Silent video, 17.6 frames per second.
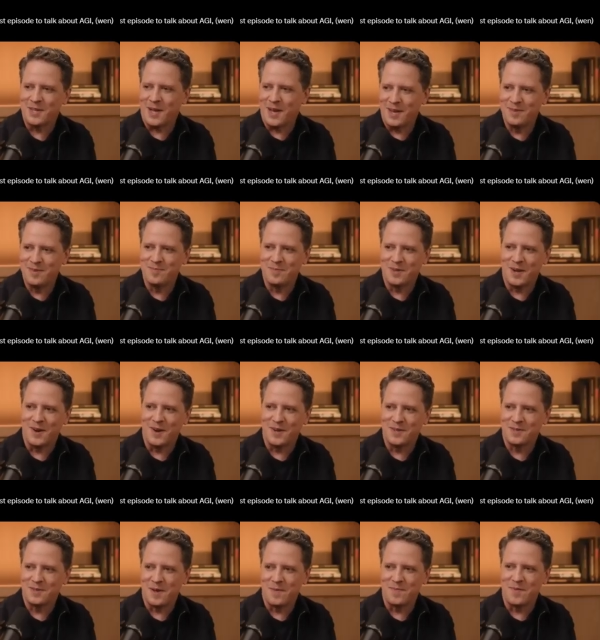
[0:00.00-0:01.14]
excited and
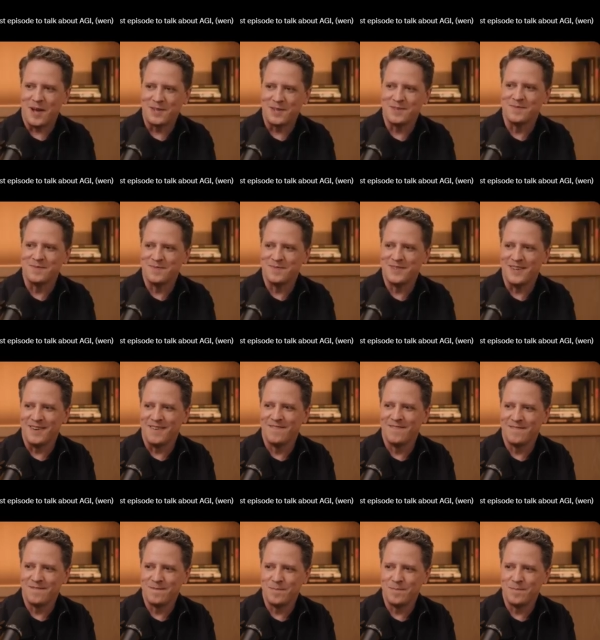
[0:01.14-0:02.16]
curious. I have thoughts. So